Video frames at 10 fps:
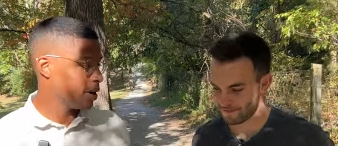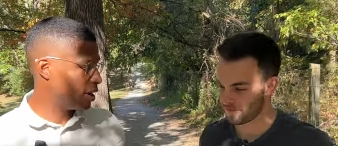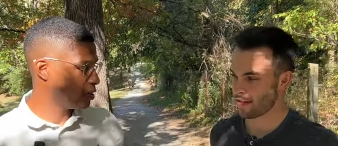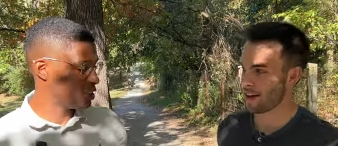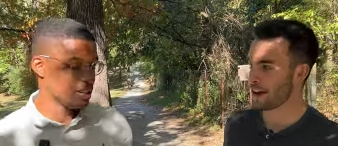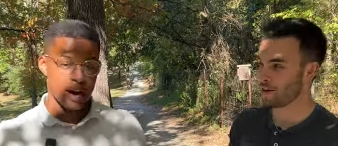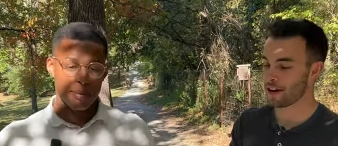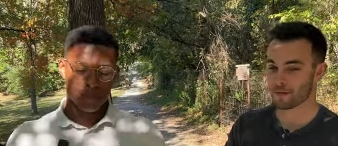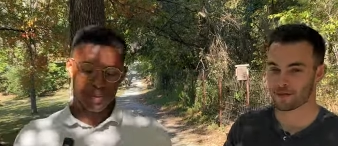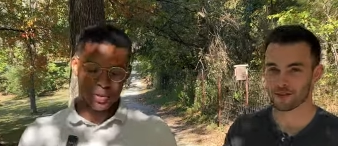Speaker 1: right now. T I know I
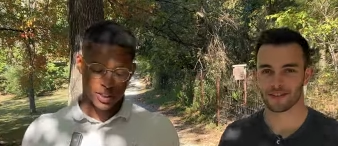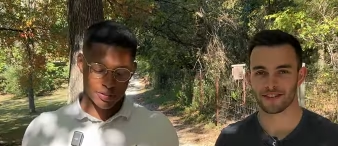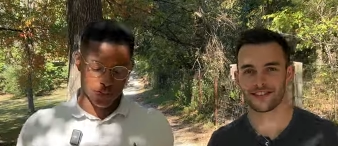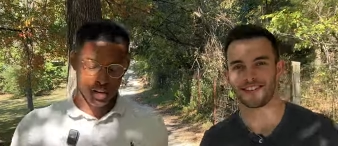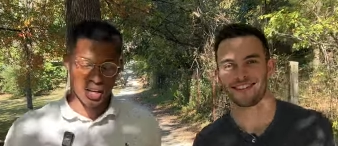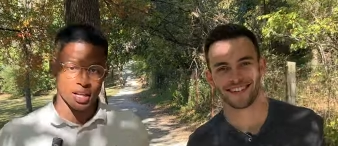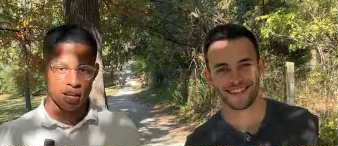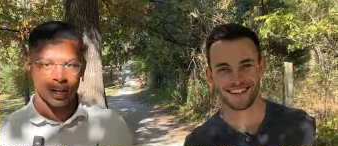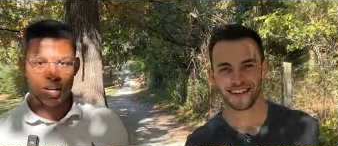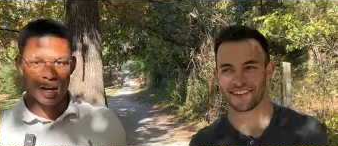am too. Freaking
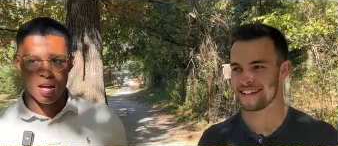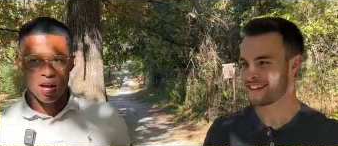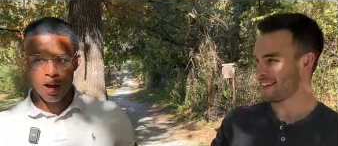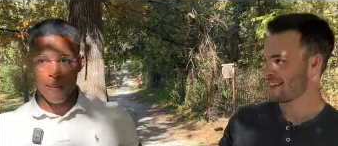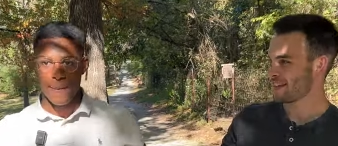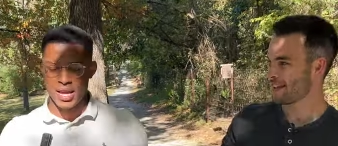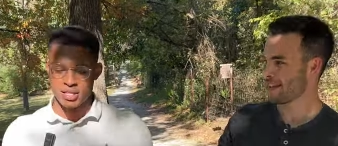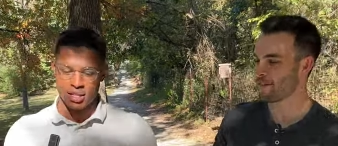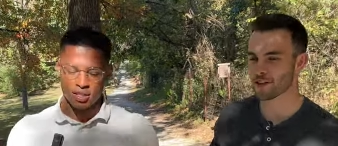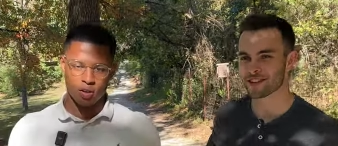amazing.
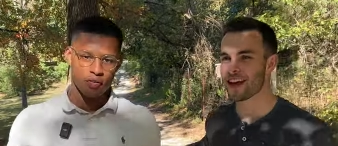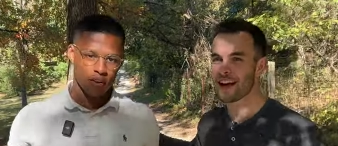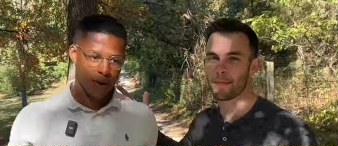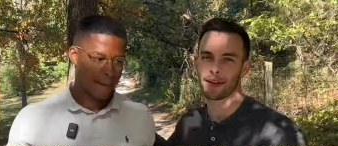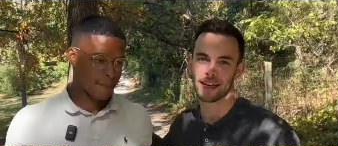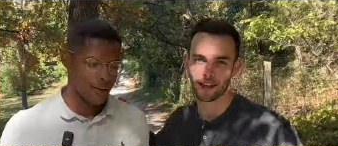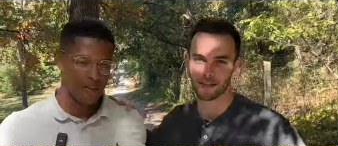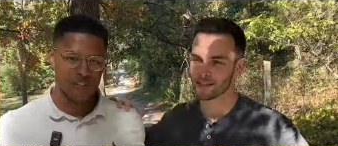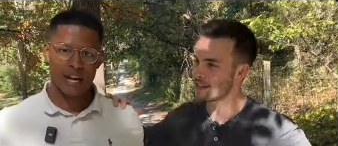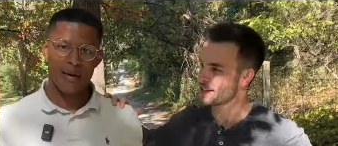First so, time, he loves
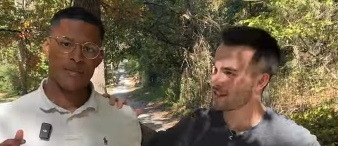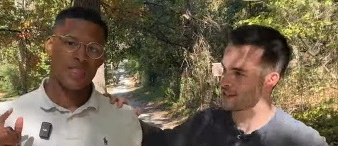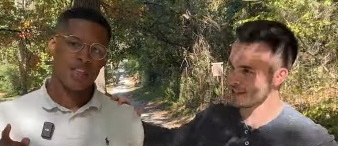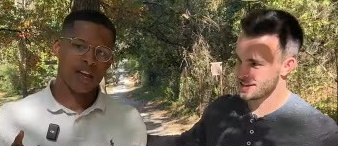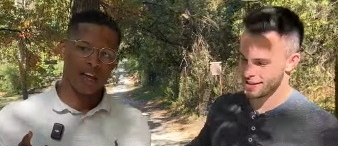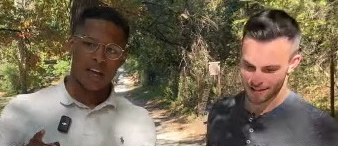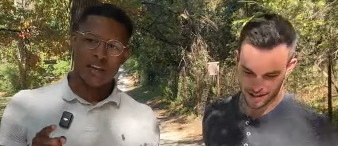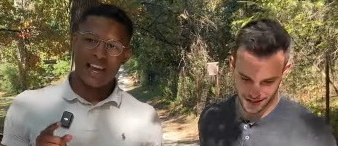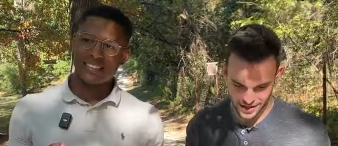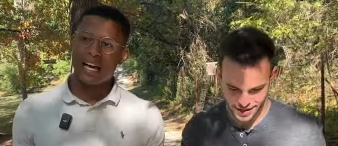first it. First time. Next